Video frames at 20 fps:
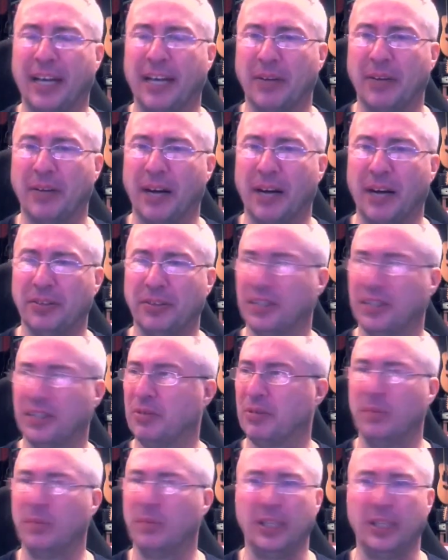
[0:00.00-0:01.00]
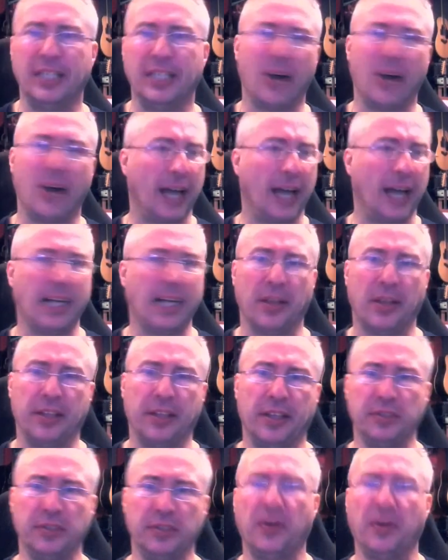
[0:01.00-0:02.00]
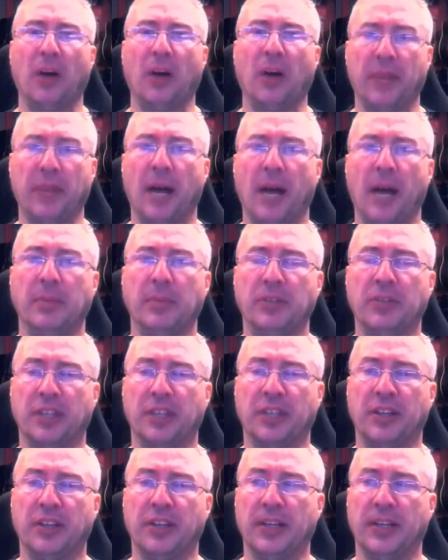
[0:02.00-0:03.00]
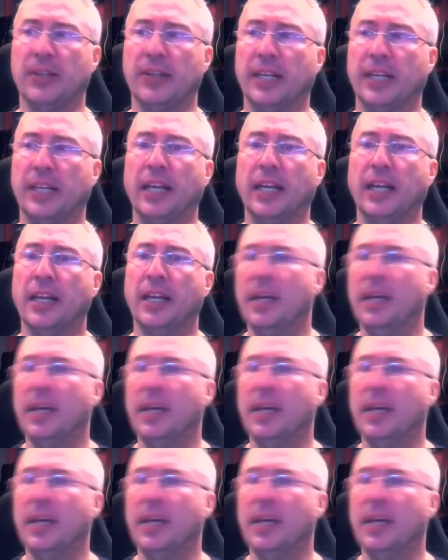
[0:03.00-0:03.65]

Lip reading: I was like, well, I got this far without music theory.